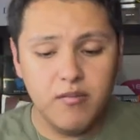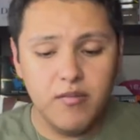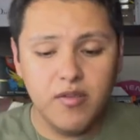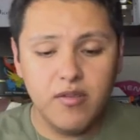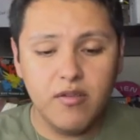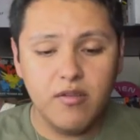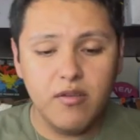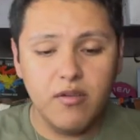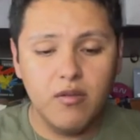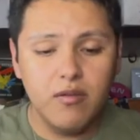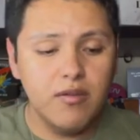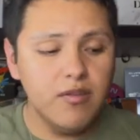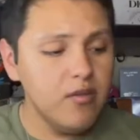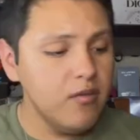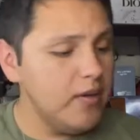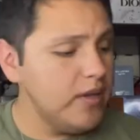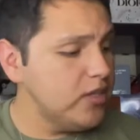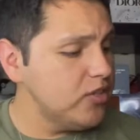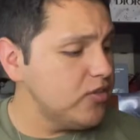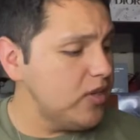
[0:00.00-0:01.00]
So let's go
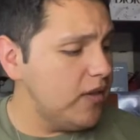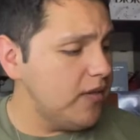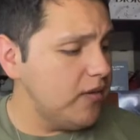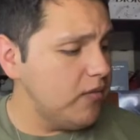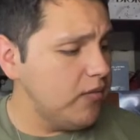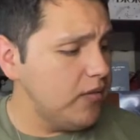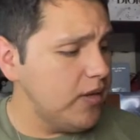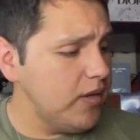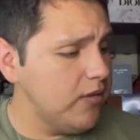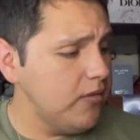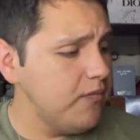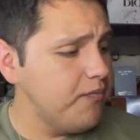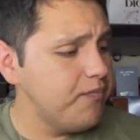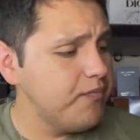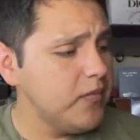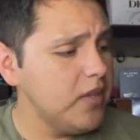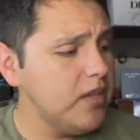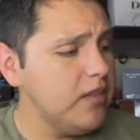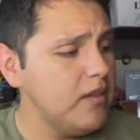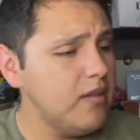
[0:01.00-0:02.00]
ahead and try that one out.
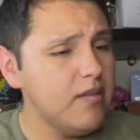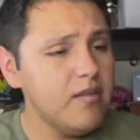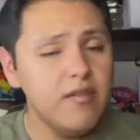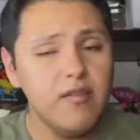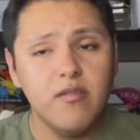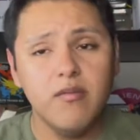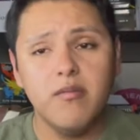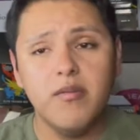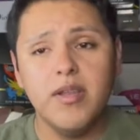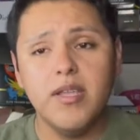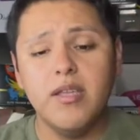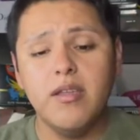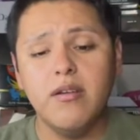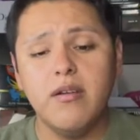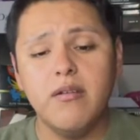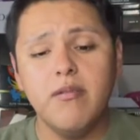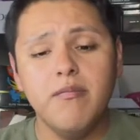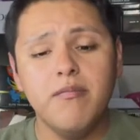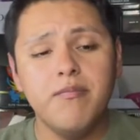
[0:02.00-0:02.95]
And it's this one right here.